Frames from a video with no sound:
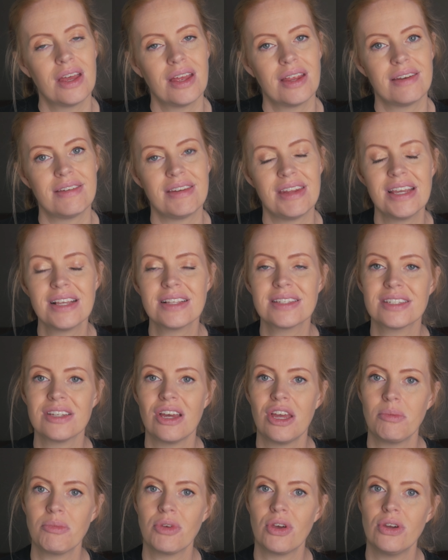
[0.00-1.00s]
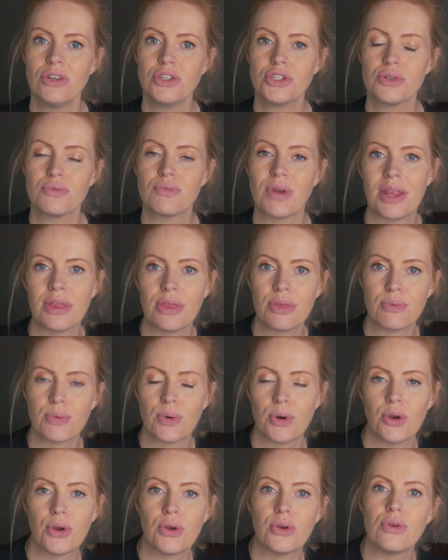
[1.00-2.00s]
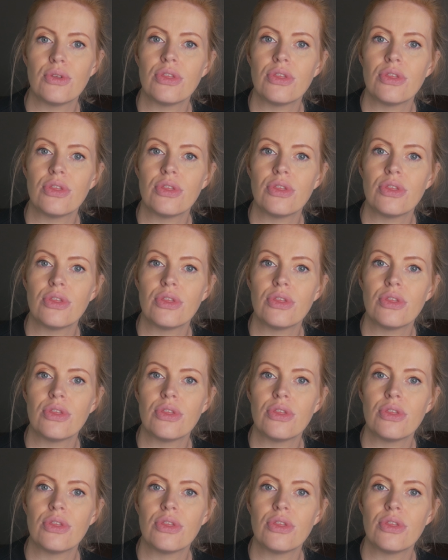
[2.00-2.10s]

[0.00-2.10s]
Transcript: Next, I'm going to run through